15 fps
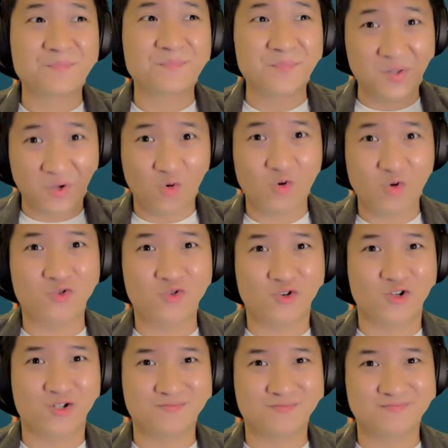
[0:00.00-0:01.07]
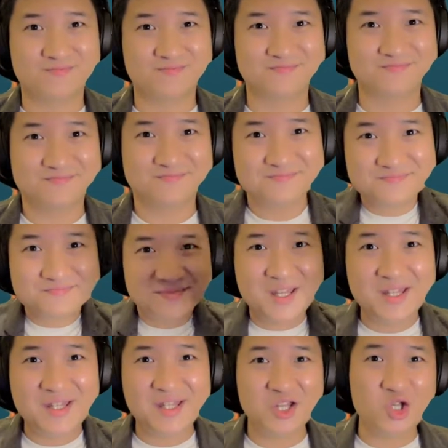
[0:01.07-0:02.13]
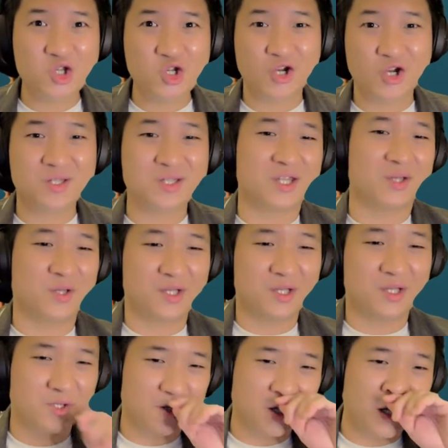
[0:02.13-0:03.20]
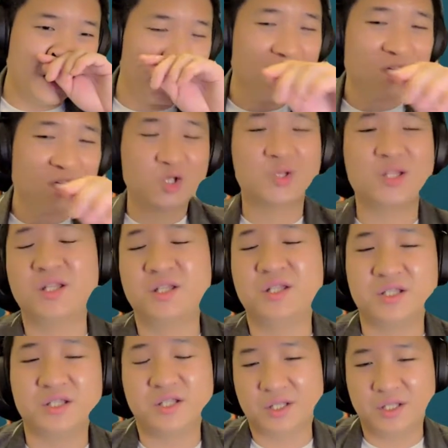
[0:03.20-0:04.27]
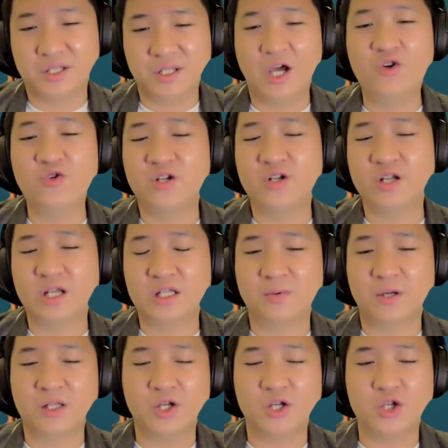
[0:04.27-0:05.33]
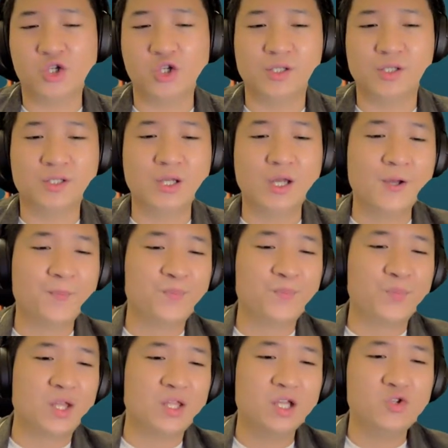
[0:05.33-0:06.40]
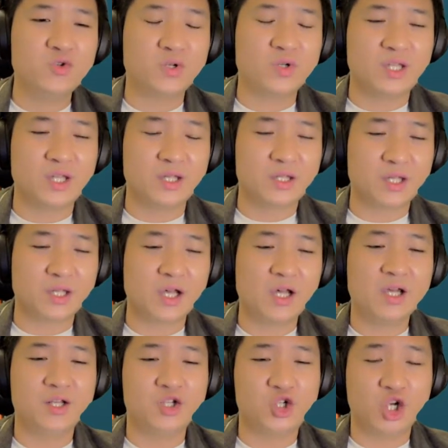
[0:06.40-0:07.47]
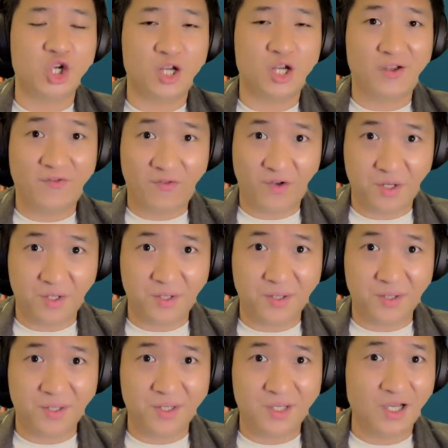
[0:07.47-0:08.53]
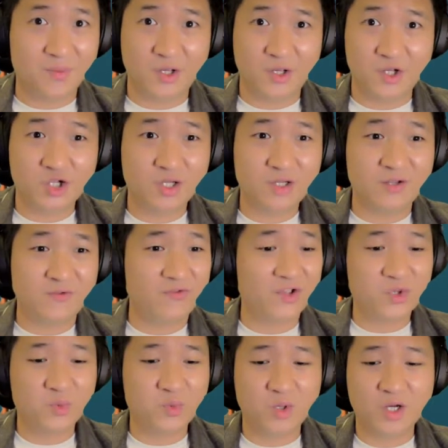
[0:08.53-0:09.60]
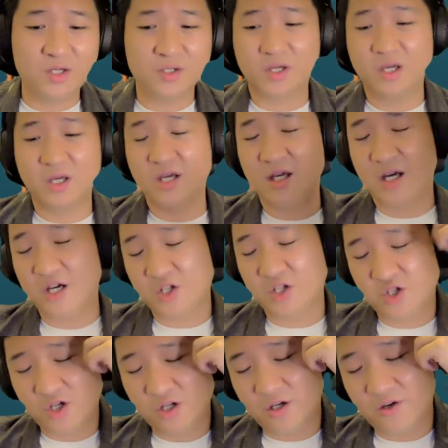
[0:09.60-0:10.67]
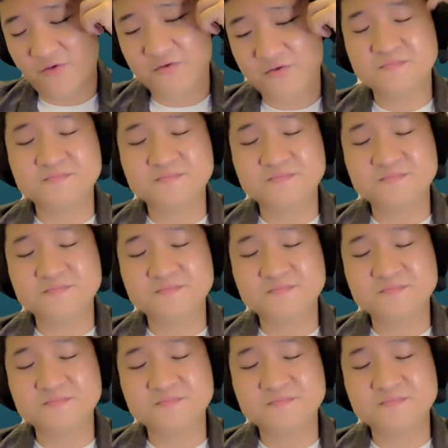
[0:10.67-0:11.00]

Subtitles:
the overall. in this short 30 minutes. Okay, so this is the scenario and expectations. Then you design the journey phase. Like I mentioned, the first one, okay, I thought of,